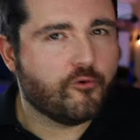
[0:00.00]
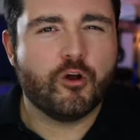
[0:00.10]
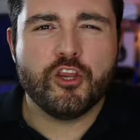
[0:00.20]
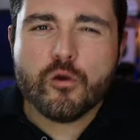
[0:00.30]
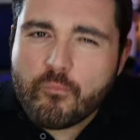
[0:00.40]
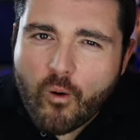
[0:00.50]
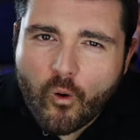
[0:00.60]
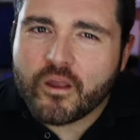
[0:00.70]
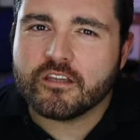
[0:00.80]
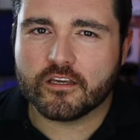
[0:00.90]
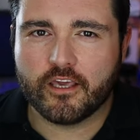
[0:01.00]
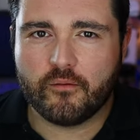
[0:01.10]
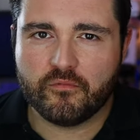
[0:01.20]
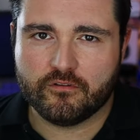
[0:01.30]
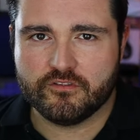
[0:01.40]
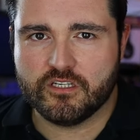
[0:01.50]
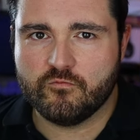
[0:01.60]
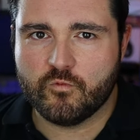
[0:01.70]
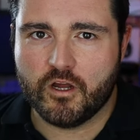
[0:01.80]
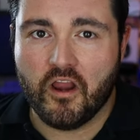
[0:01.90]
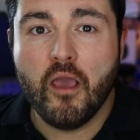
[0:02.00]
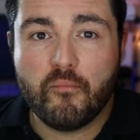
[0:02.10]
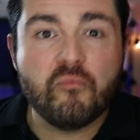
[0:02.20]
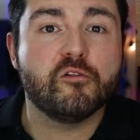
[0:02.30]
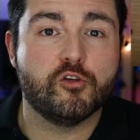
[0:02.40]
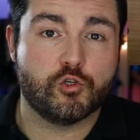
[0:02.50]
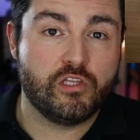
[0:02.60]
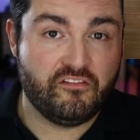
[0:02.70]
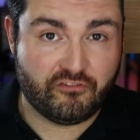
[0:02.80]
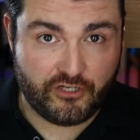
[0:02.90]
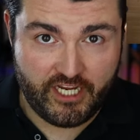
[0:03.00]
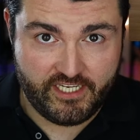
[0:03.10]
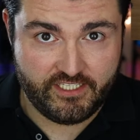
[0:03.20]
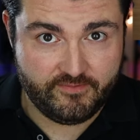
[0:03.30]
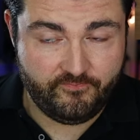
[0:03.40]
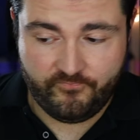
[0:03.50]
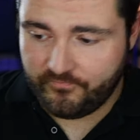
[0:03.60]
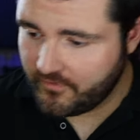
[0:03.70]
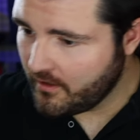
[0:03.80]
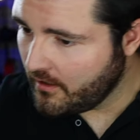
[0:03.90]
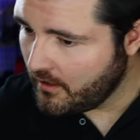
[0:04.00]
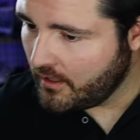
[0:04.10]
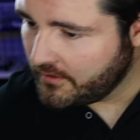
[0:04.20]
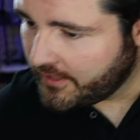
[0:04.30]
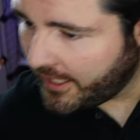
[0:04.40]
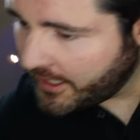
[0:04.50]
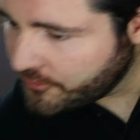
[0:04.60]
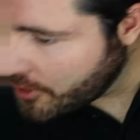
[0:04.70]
You know, when you point the camera to someone, people usually freeze. They